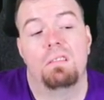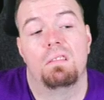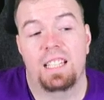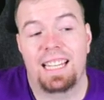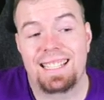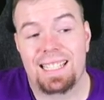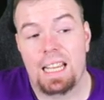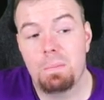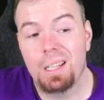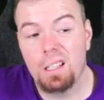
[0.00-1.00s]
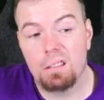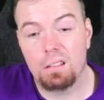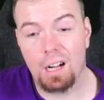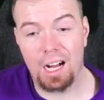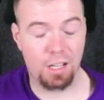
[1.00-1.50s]
you get to keep it.
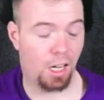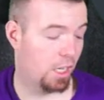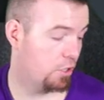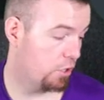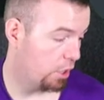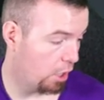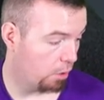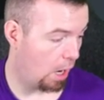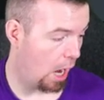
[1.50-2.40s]
I, don't, I just don't know.